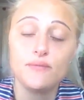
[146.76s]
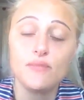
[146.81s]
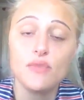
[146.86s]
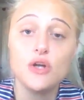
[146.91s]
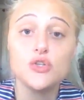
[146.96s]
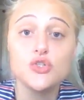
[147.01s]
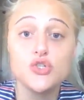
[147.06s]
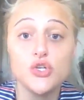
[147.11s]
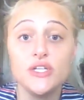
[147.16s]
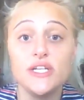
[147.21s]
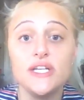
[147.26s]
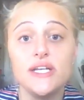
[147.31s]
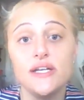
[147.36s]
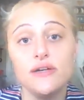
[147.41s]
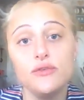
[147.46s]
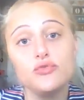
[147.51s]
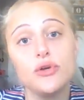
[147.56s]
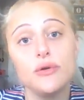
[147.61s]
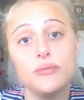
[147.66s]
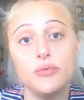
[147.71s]

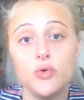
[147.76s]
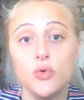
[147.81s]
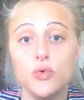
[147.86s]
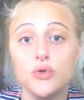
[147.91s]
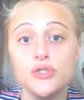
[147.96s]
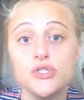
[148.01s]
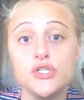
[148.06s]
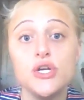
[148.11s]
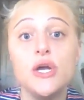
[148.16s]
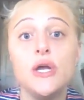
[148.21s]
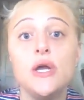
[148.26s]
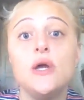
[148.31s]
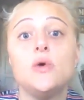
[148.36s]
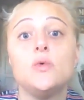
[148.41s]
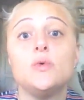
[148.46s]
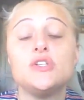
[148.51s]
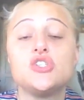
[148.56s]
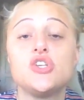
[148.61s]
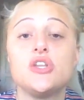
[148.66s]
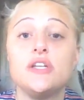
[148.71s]
Turnitin report,
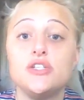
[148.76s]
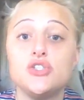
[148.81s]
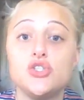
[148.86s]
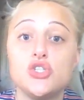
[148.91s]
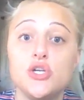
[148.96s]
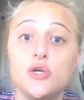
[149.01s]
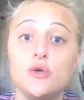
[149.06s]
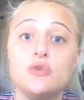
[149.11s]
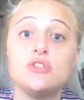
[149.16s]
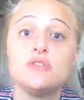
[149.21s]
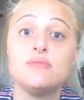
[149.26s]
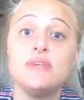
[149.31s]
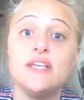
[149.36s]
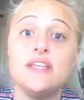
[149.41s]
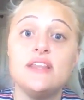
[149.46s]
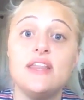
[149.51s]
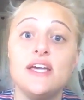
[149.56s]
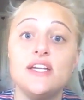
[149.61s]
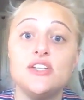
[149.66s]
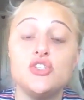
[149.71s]
which then shows
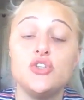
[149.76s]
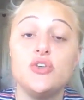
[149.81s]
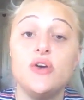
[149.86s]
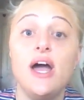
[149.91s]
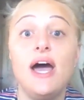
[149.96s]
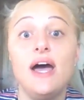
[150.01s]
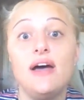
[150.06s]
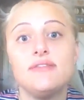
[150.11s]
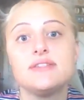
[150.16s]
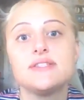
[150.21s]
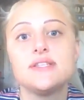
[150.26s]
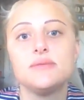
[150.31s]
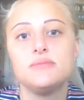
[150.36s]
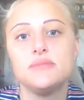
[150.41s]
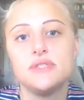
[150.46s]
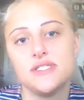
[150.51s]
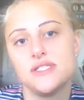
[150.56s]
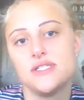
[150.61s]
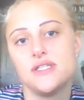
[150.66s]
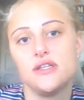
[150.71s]
me that you have
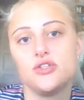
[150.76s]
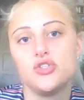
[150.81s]
submitted